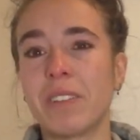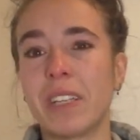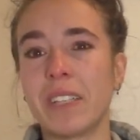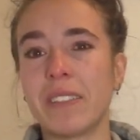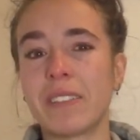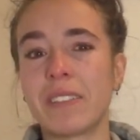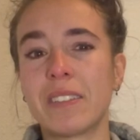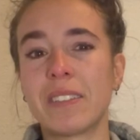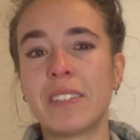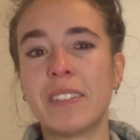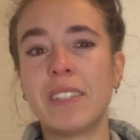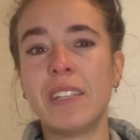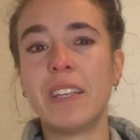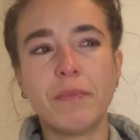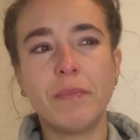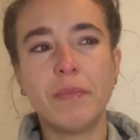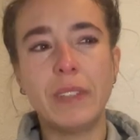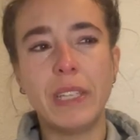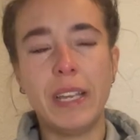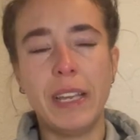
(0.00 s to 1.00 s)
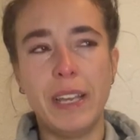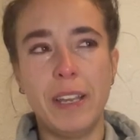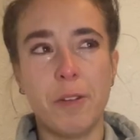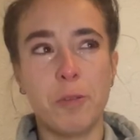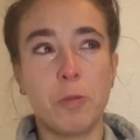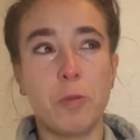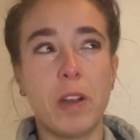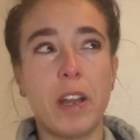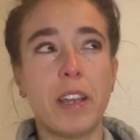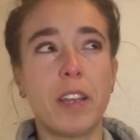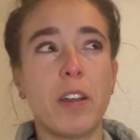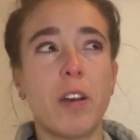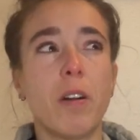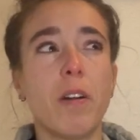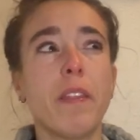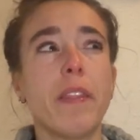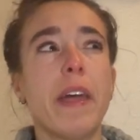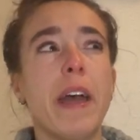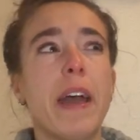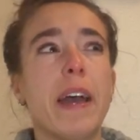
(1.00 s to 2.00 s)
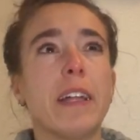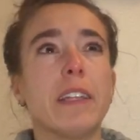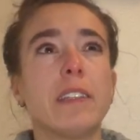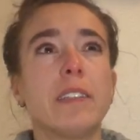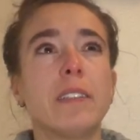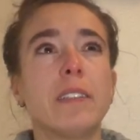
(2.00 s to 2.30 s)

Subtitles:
nice. Yeah, why all that?